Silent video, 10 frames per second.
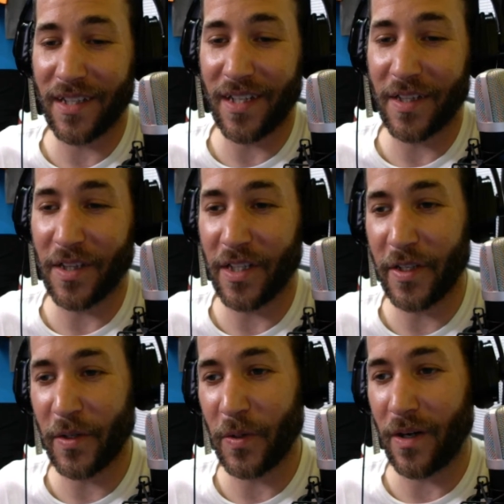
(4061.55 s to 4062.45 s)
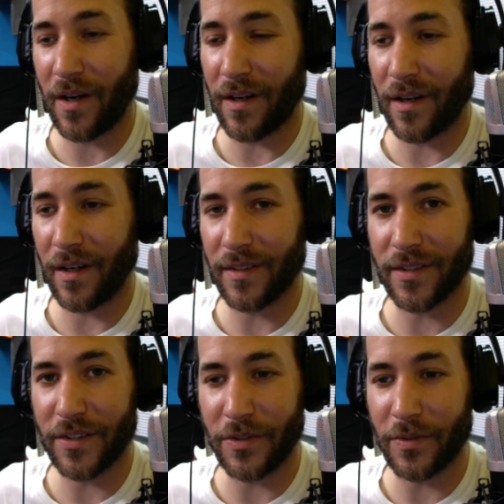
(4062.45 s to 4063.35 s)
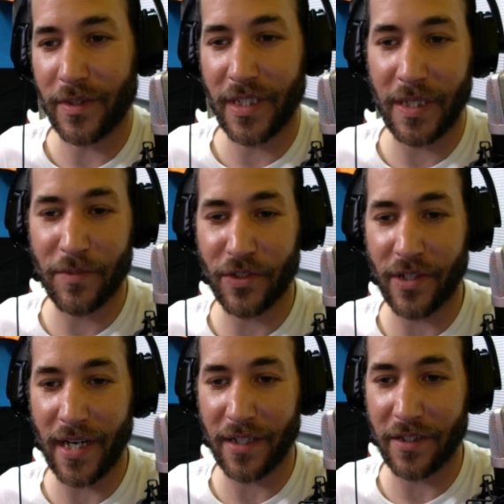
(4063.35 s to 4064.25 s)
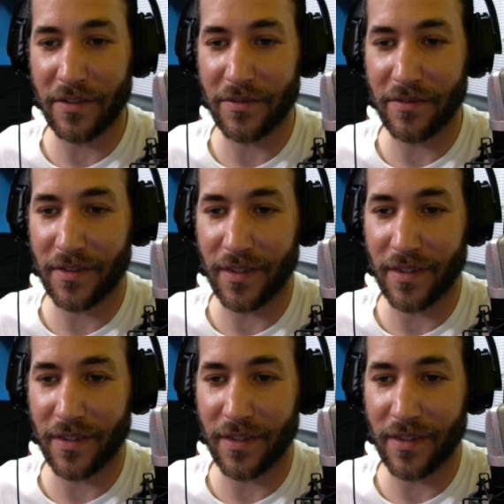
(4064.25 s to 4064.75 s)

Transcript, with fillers: a, little hard to keep track of